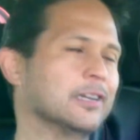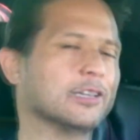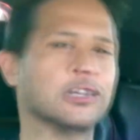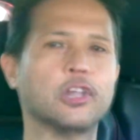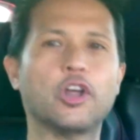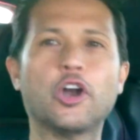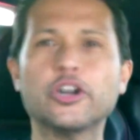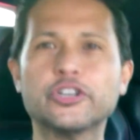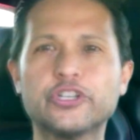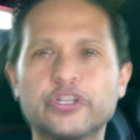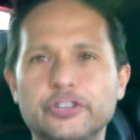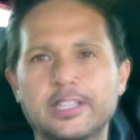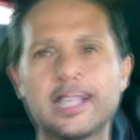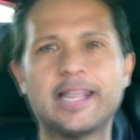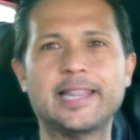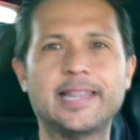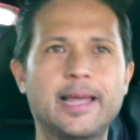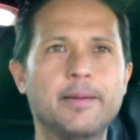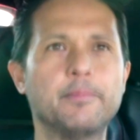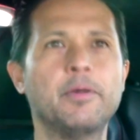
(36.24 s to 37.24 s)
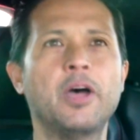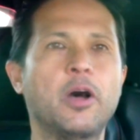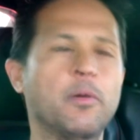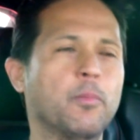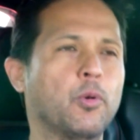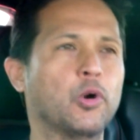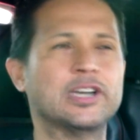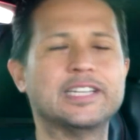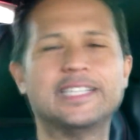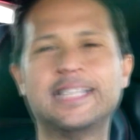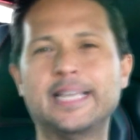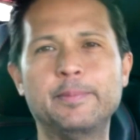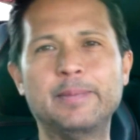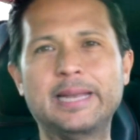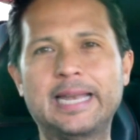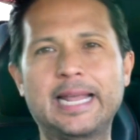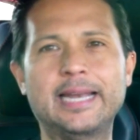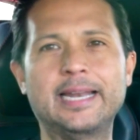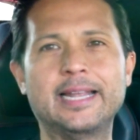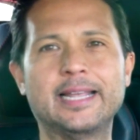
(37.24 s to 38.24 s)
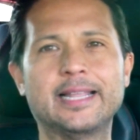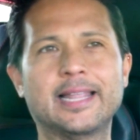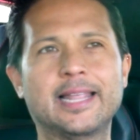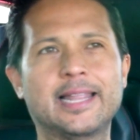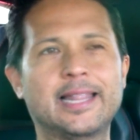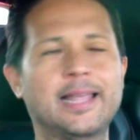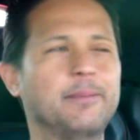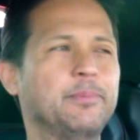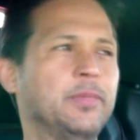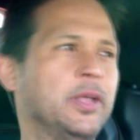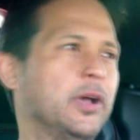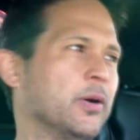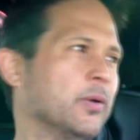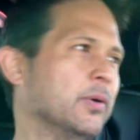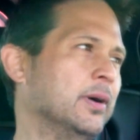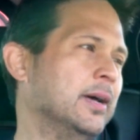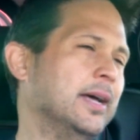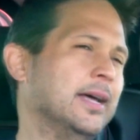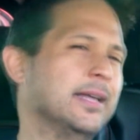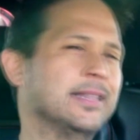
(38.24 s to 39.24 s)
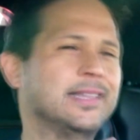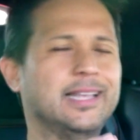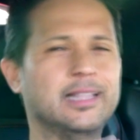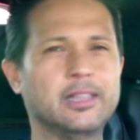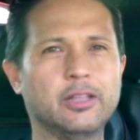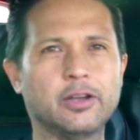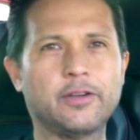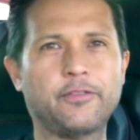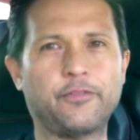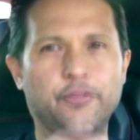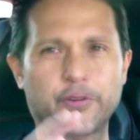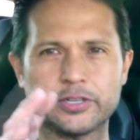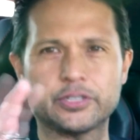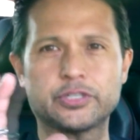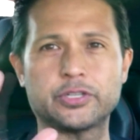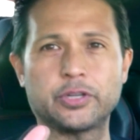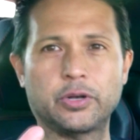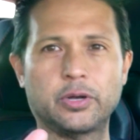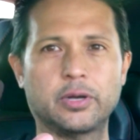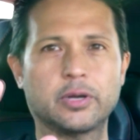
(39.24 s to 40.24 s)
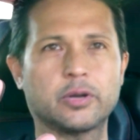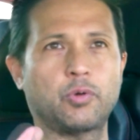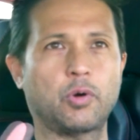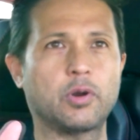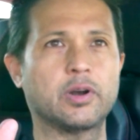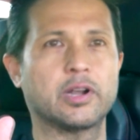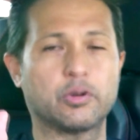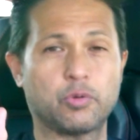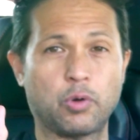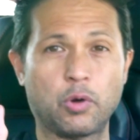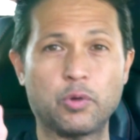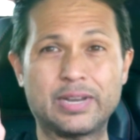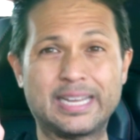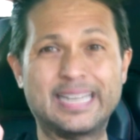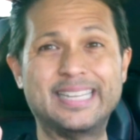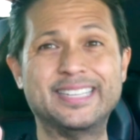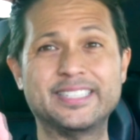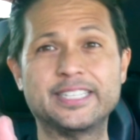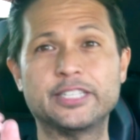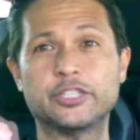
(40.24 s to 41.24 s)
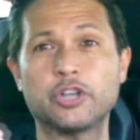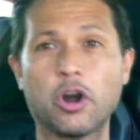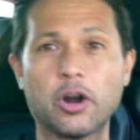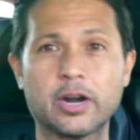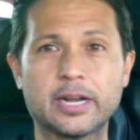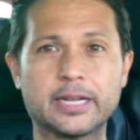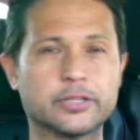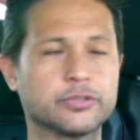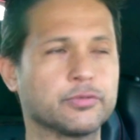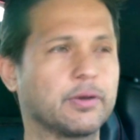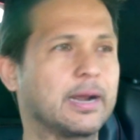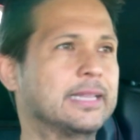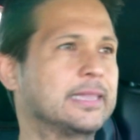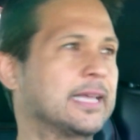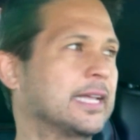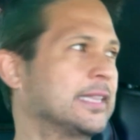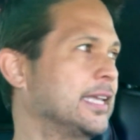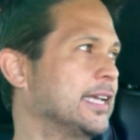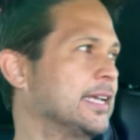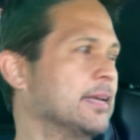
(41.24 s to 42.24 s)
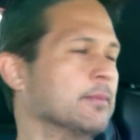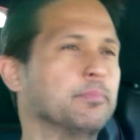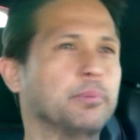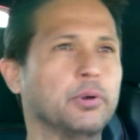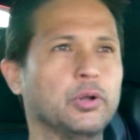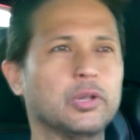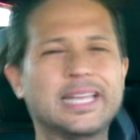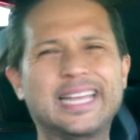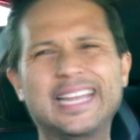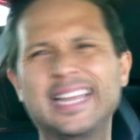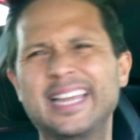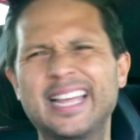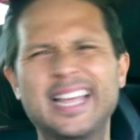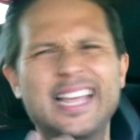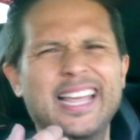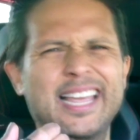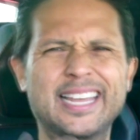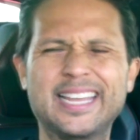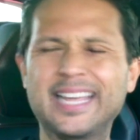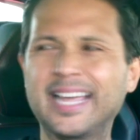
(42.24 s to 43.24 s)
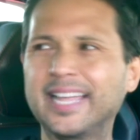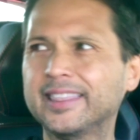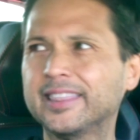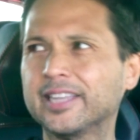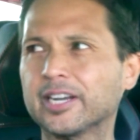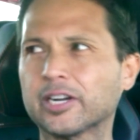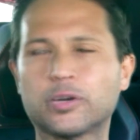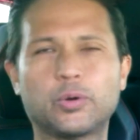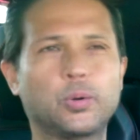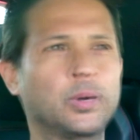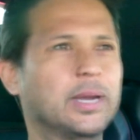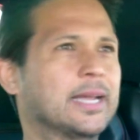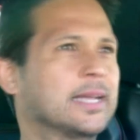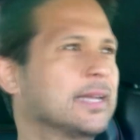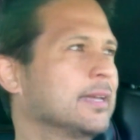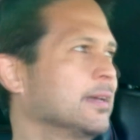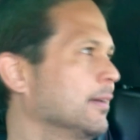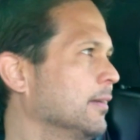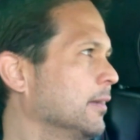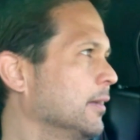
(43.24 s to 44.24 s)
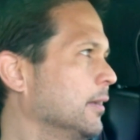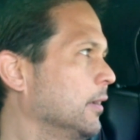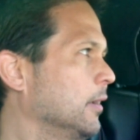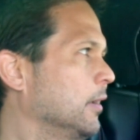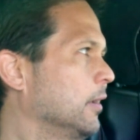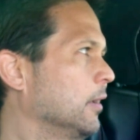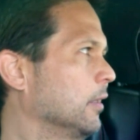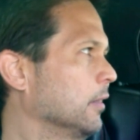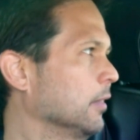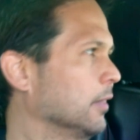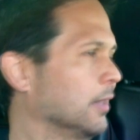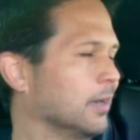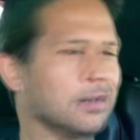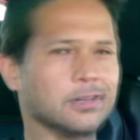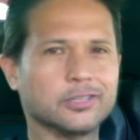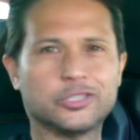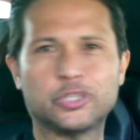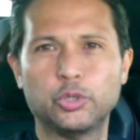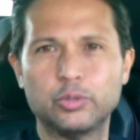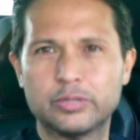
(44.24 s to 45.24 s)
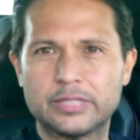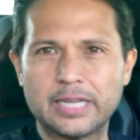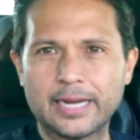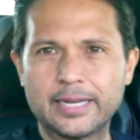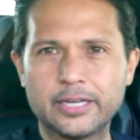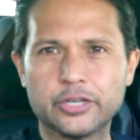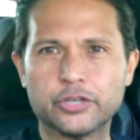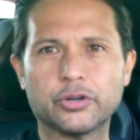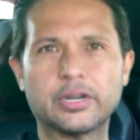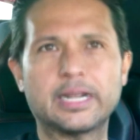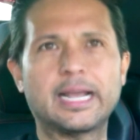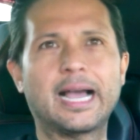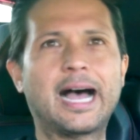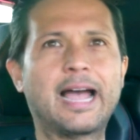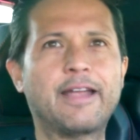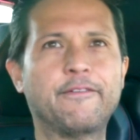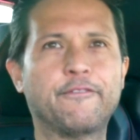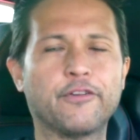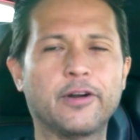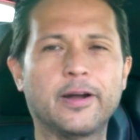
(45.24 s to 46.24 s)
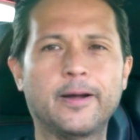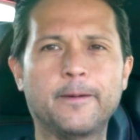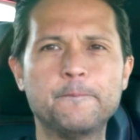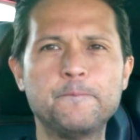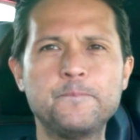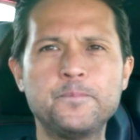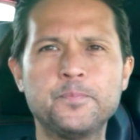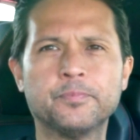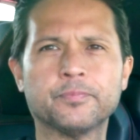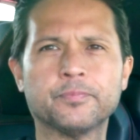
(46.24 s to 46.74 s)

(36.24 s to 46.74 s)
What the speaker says: larger than them, more intimidating than them. No, they look for quote unquote easy targets, right? That they can bully, get their quick little 2-second dirty high from,